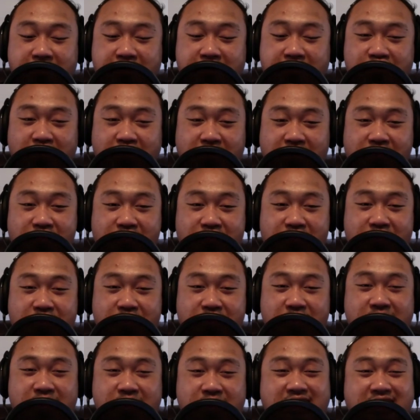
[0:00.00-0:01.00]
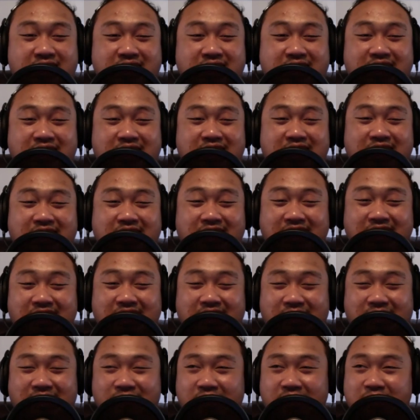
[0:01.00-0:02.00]
drive-through
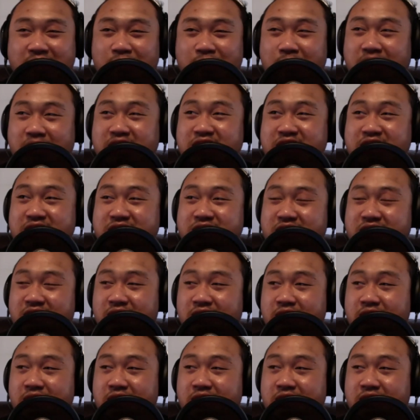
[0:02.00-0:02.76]
graduation. So